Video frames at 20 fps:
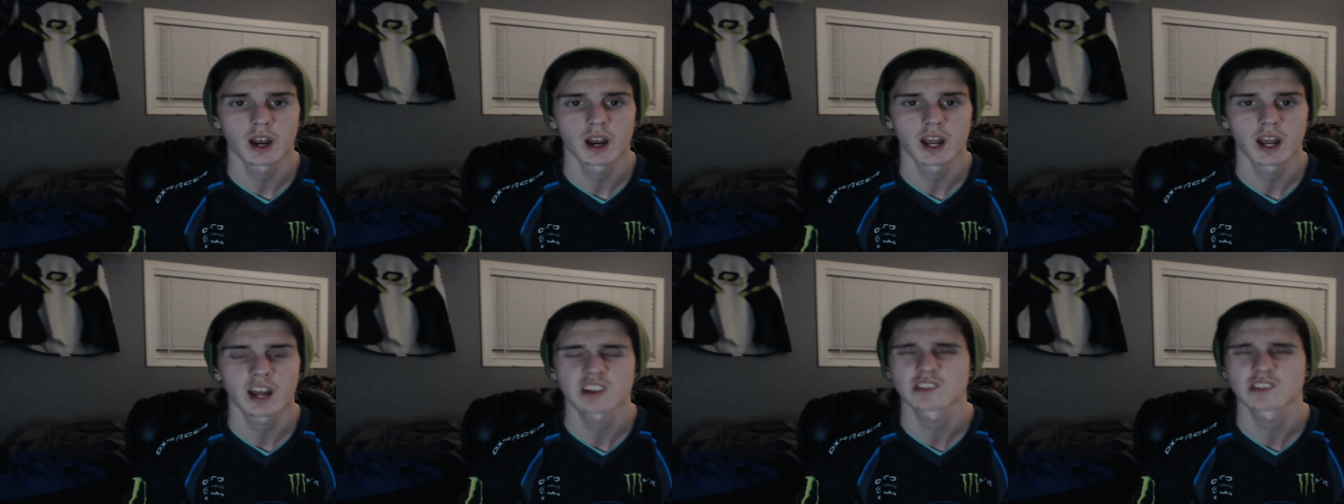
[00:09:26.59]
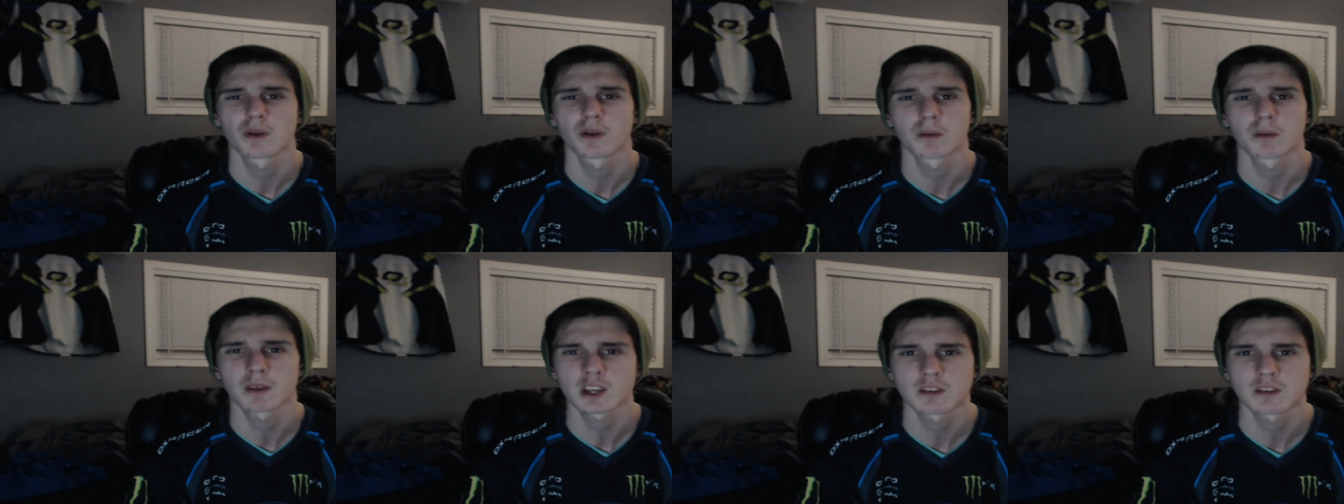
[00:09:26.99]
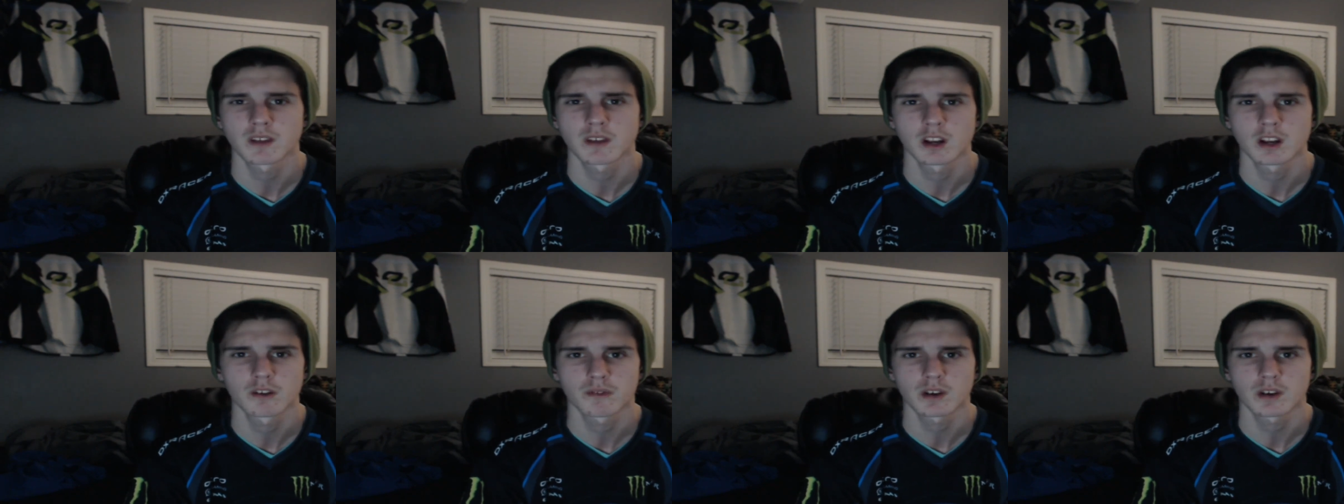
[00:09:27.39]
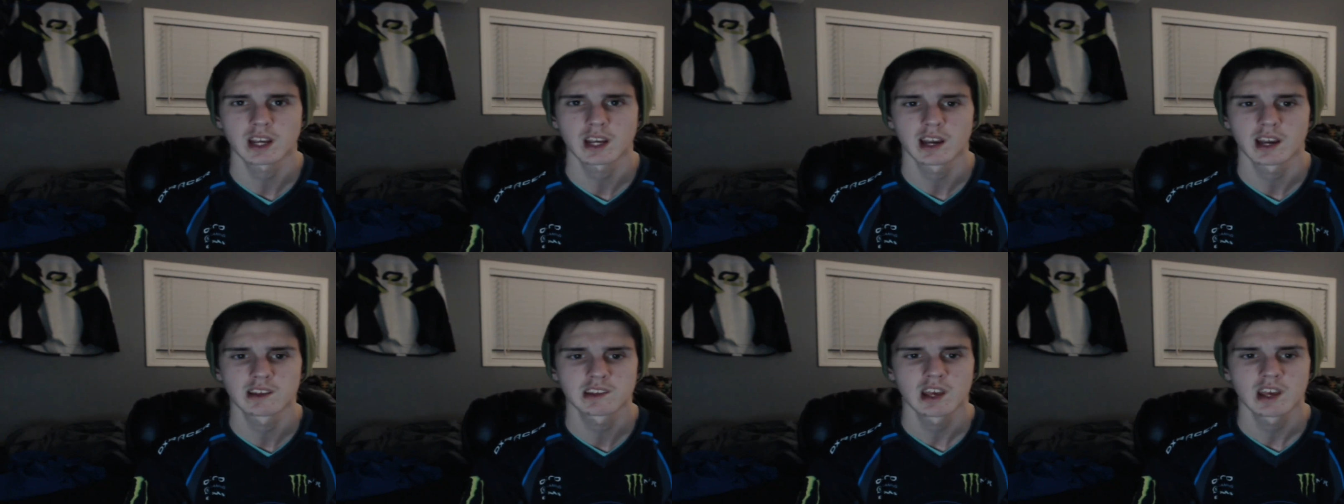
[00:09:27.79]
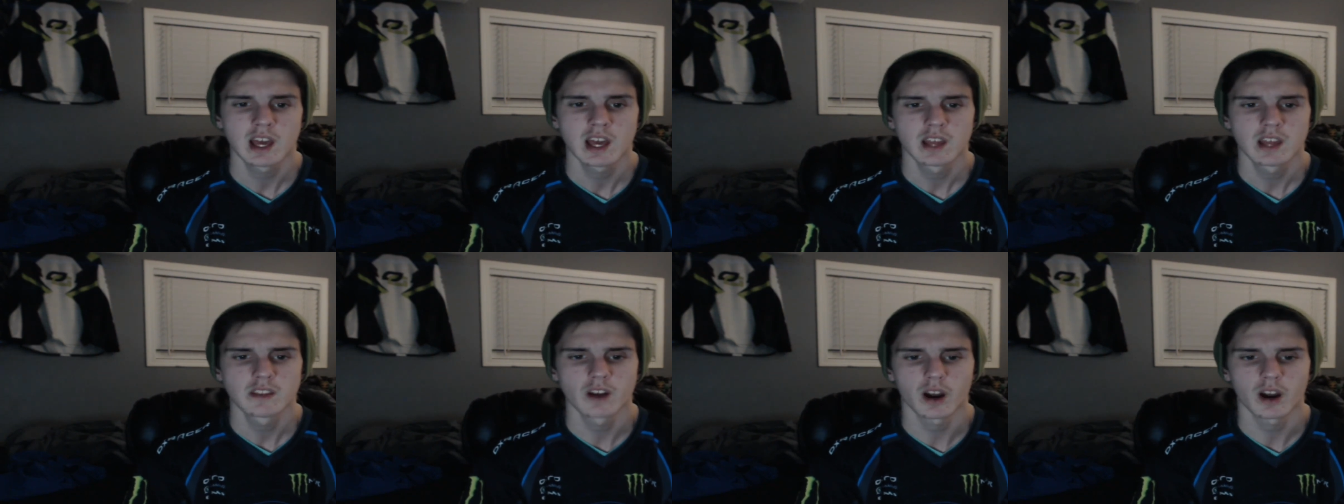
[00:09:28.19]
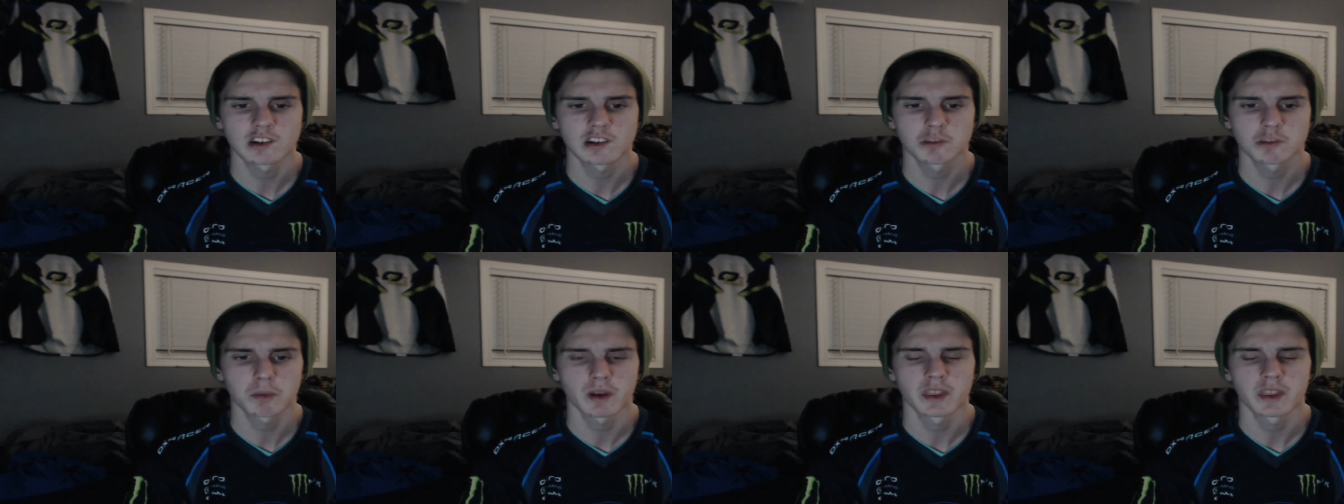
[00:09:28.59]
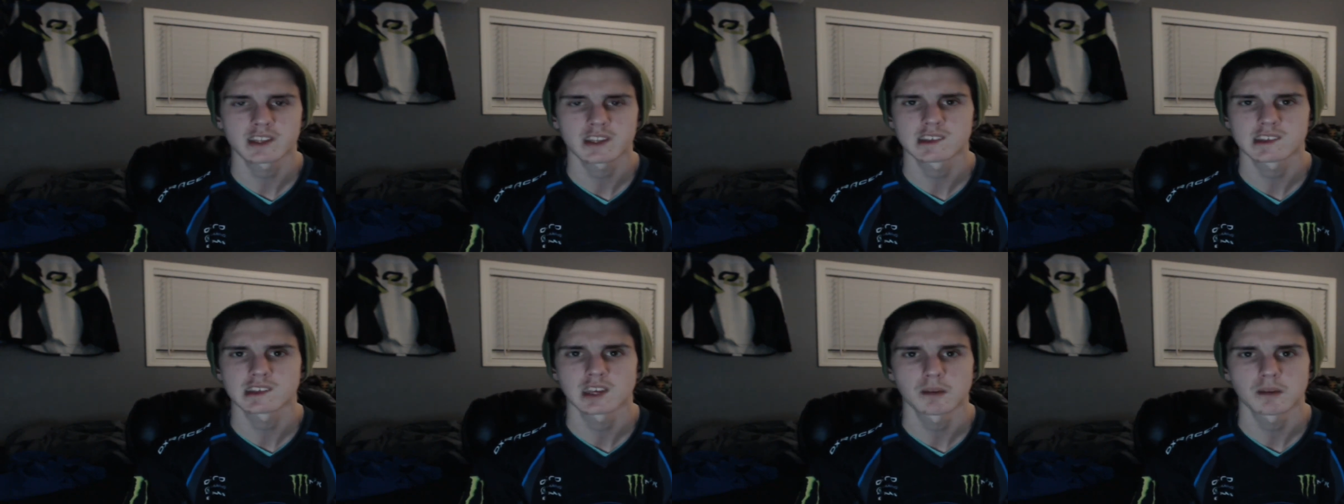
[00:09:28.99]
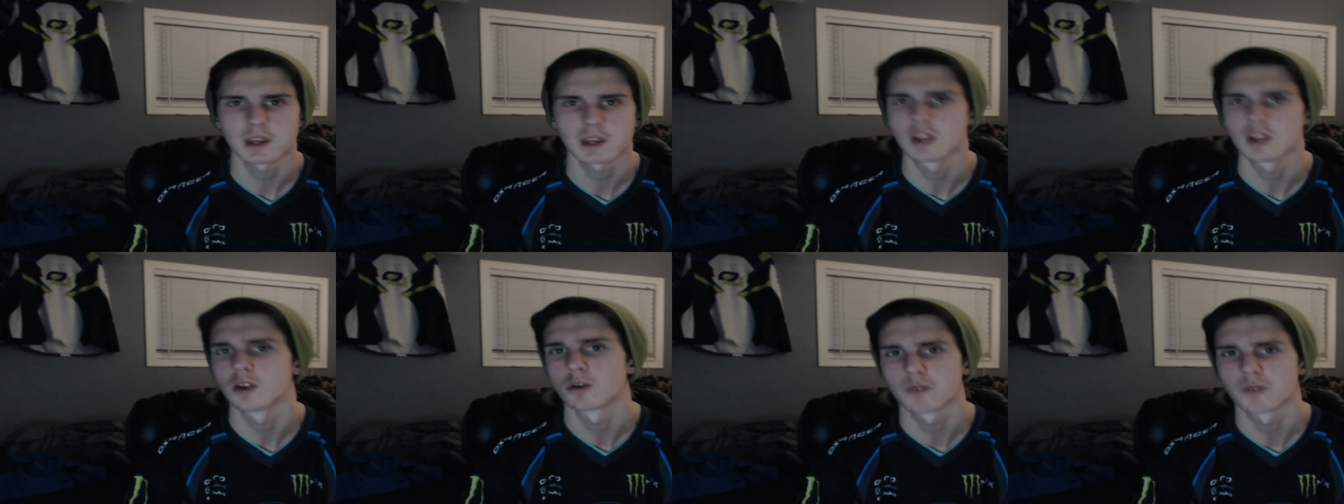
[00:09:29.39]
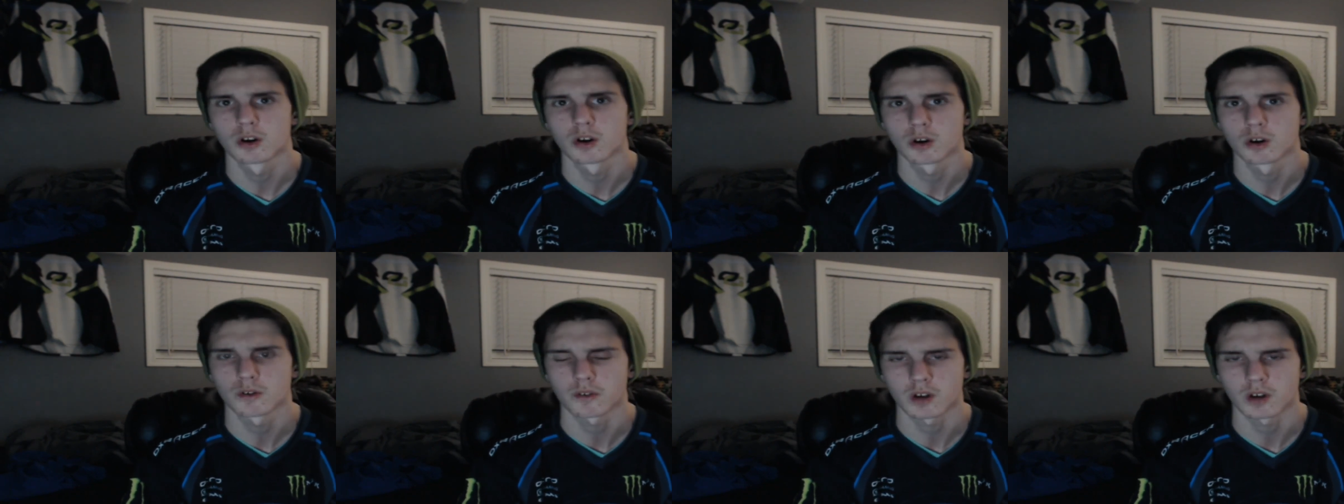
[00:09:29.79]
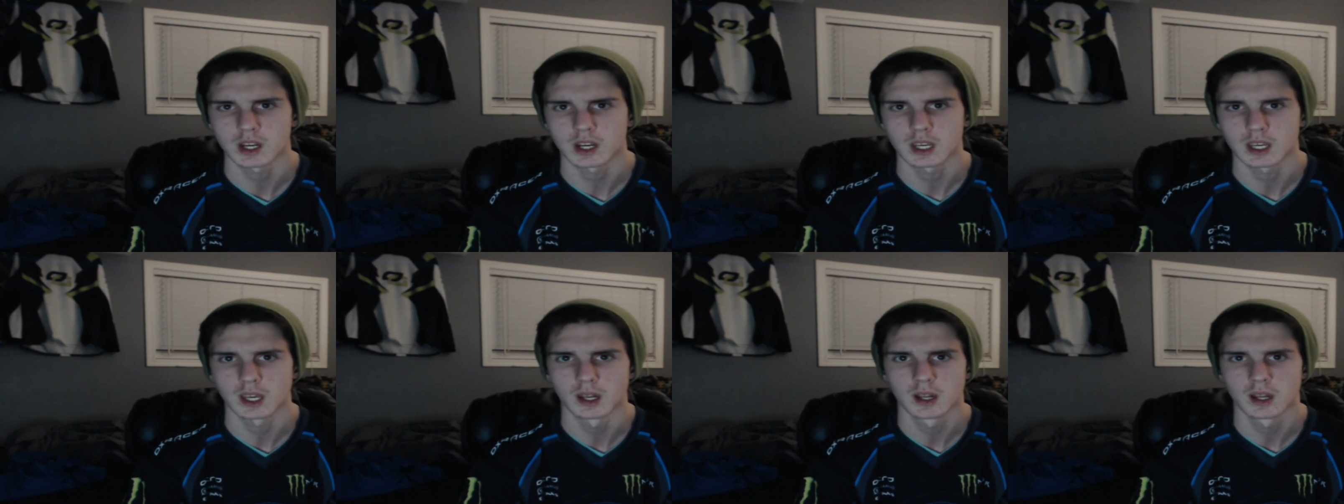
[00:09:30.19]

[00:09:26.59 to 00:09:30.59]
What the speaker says: and I just don't want to make a video for you guys not explain like the same thing over and over again.